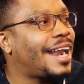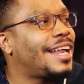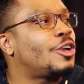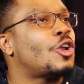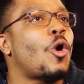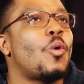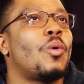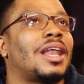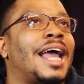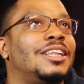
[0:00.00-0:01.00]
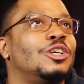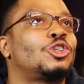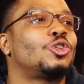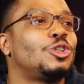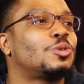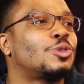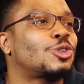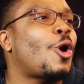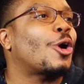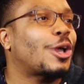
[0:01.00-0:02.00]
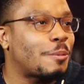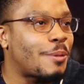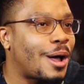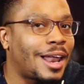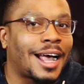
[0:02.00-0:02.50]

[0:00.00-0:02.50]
I didn't know what, like, the streets was talking about.